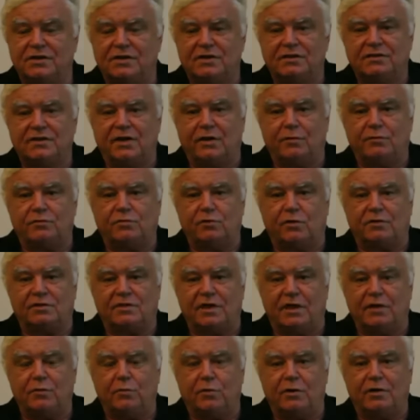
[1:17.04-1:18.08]
that thought
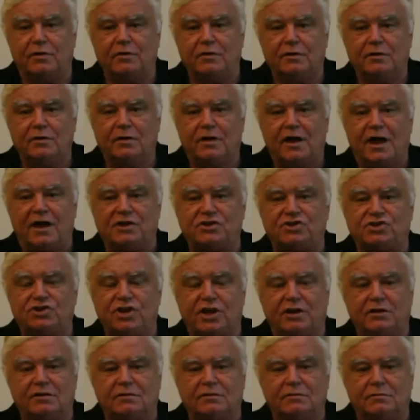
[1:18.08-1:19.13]
they were hot
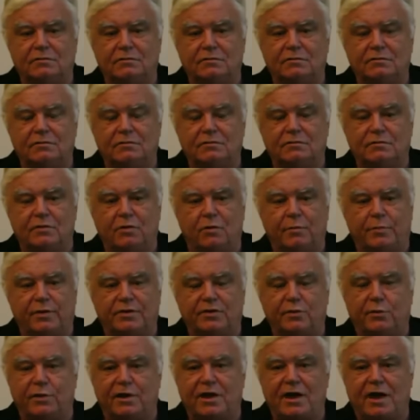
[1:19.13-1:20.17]
shit, but they
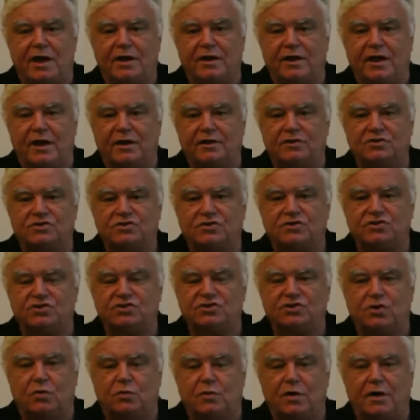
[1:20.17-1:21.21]
were con artists and
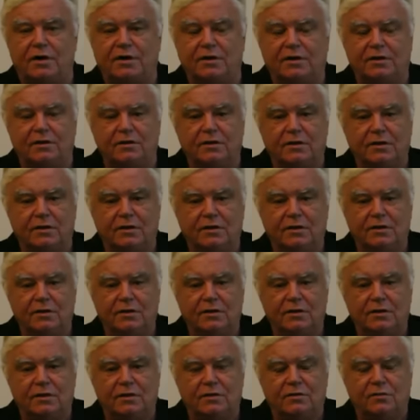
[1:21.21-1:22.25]
so on, and
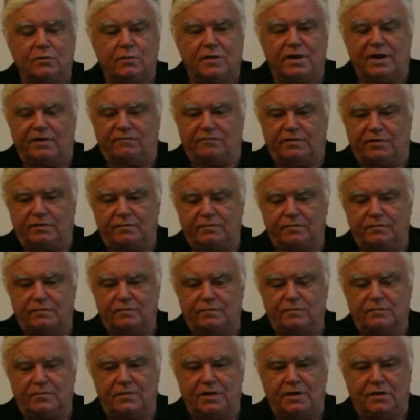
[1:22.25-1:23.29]
whatever.
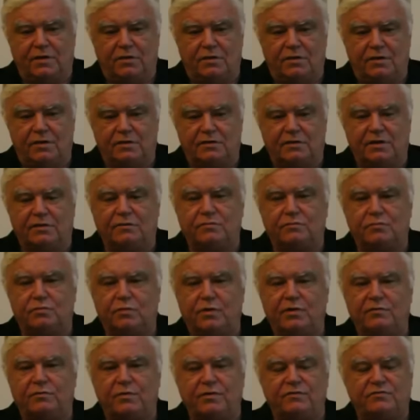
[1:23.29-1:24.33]
You know,
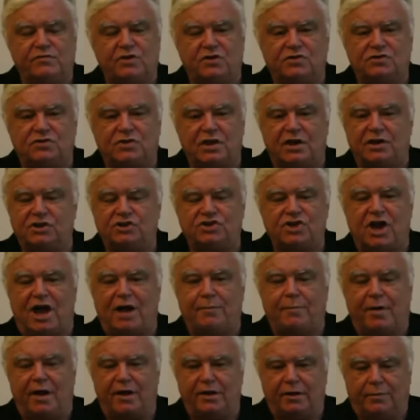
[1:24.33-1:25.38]
we've just done a job
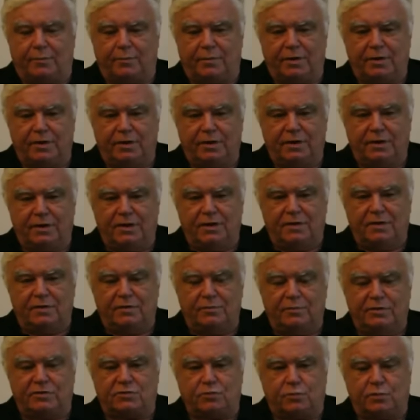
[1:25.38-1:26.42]
on
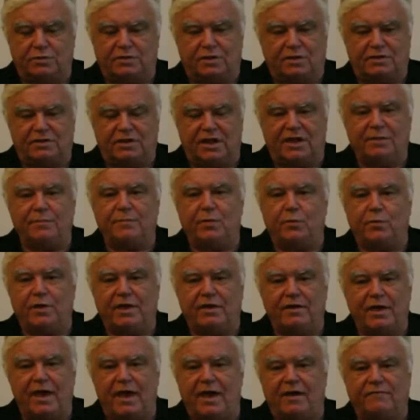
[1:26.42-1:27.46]
them. With the team that we
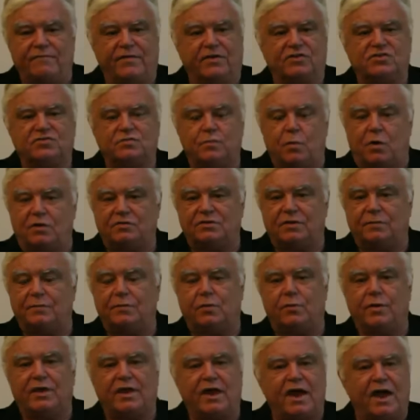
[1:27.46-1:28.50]
have, the small team that
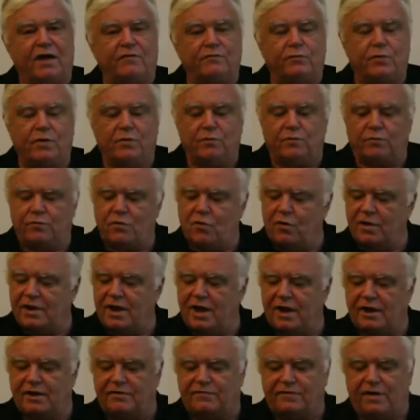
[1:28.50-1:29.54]
we have, we've gone
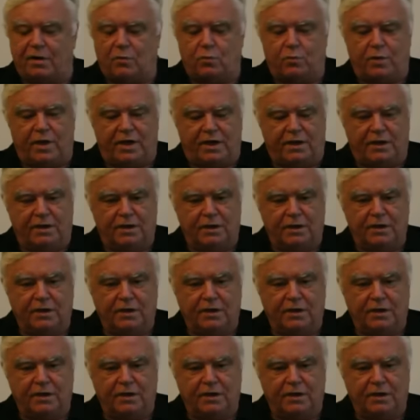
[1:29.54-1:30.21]
out of our way,